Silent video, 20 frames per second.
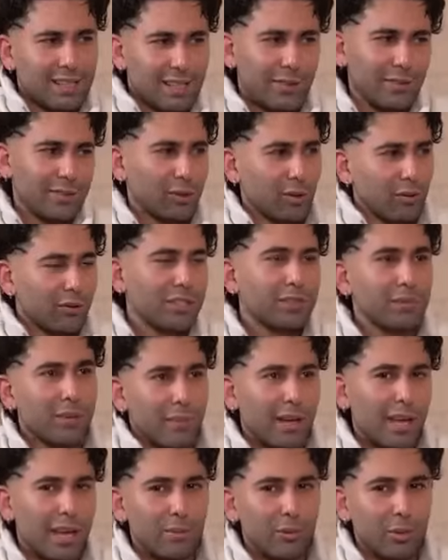that was always
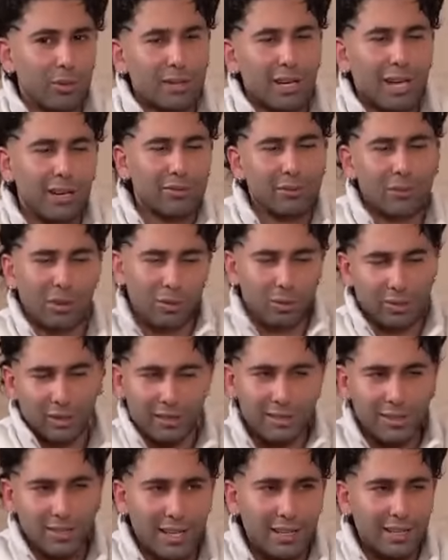been my mo in life i'm not
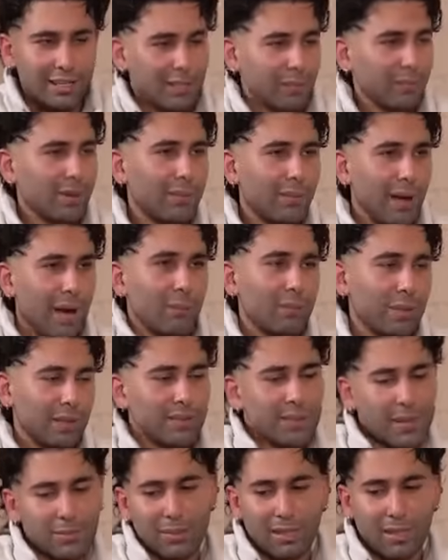looking to sell anything but i'm happy
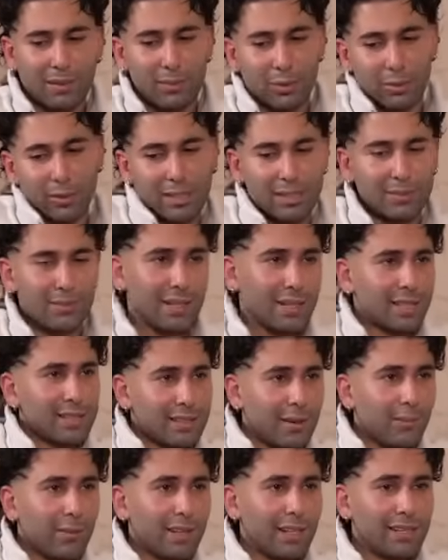if something i'm right. doing is
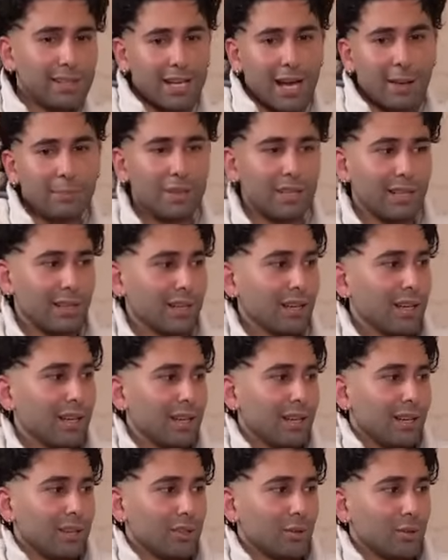making someone else happy and
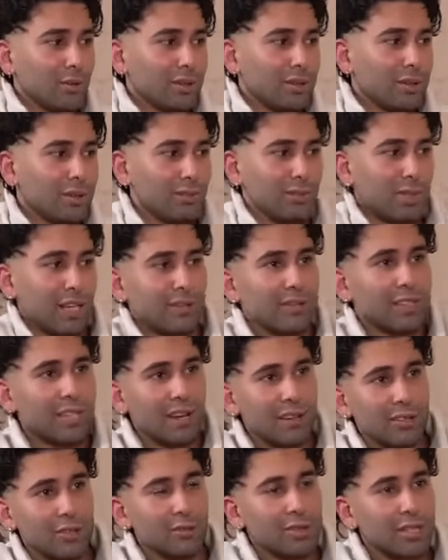you know they've
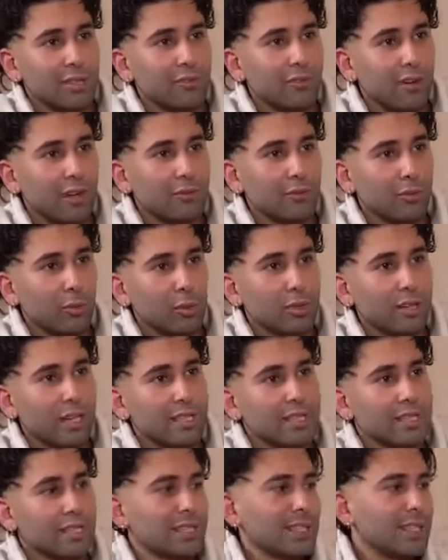started using fun phone
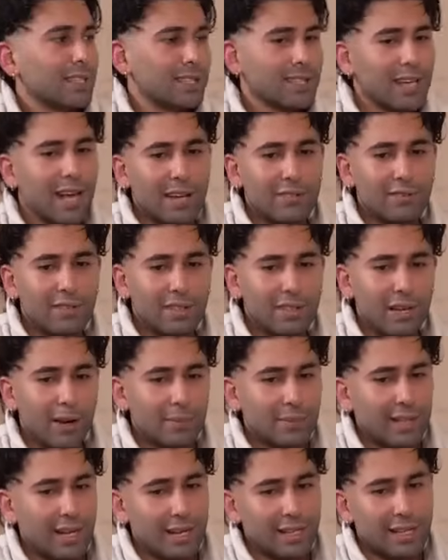cases and it's livened
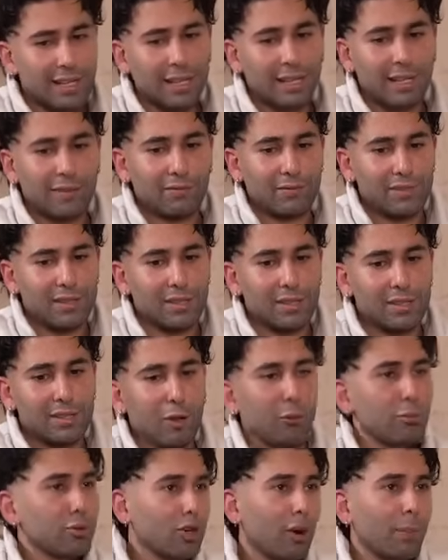up their day and if the
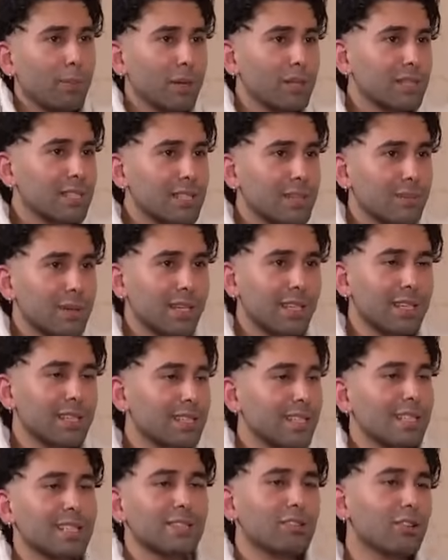shop, shop person's making
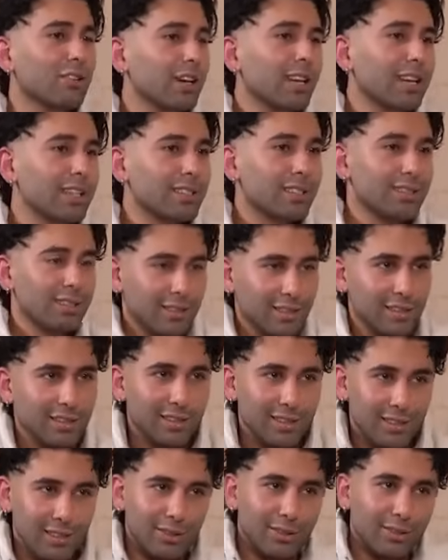sales great
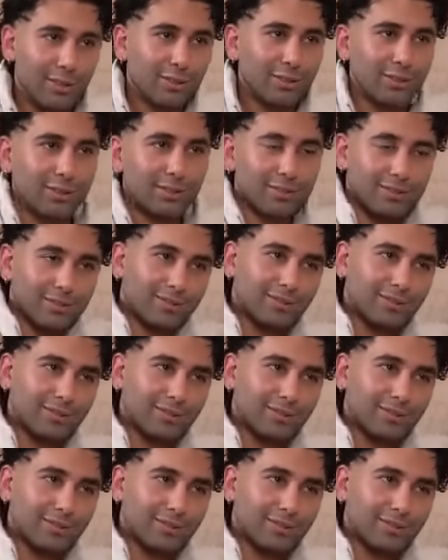you know